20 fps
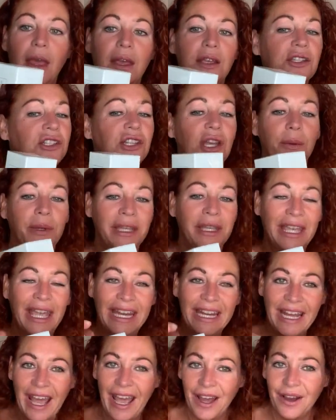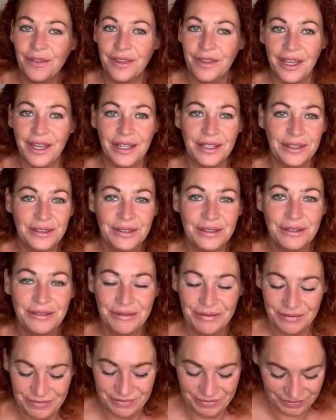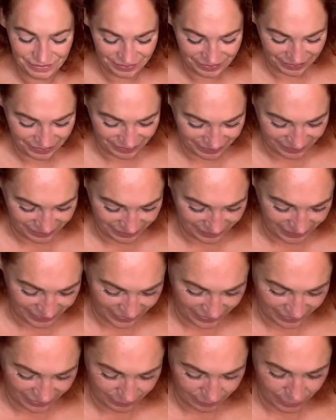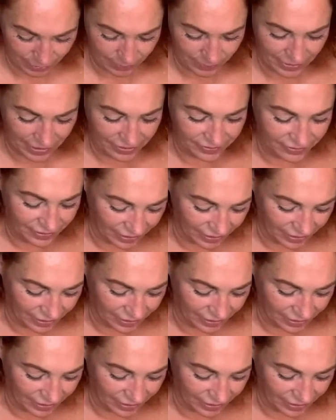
shall we get it out then? Let's pop that